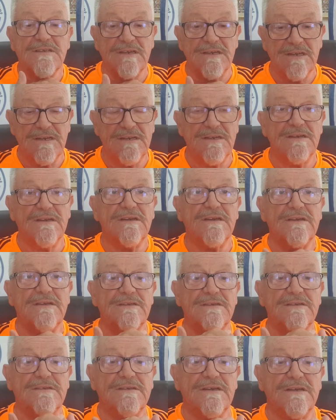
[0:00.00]

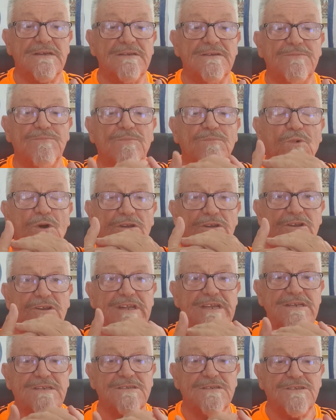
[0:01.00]
And what you
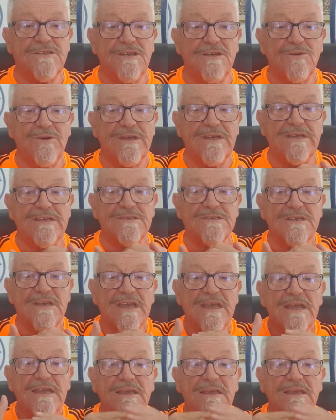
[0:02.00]
need to do is